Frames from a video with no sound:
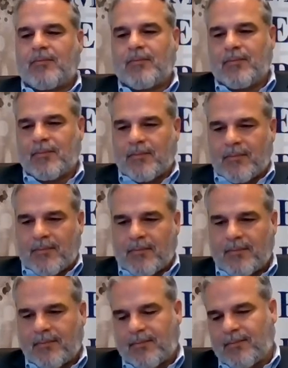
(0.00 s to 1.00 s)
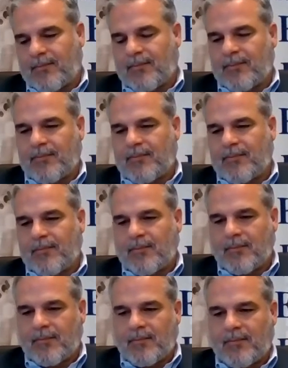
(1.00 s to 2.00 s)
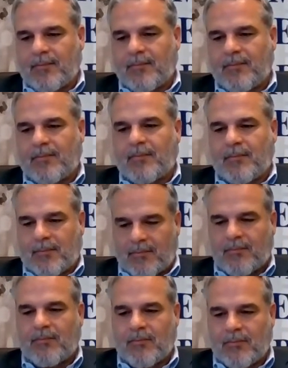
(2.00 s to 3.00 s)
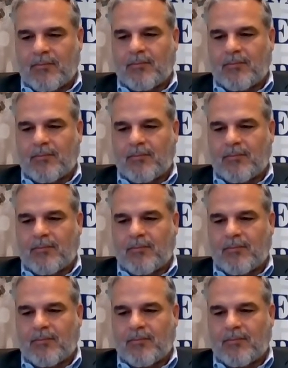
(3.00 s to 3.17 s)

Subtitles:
This person isn't speaking.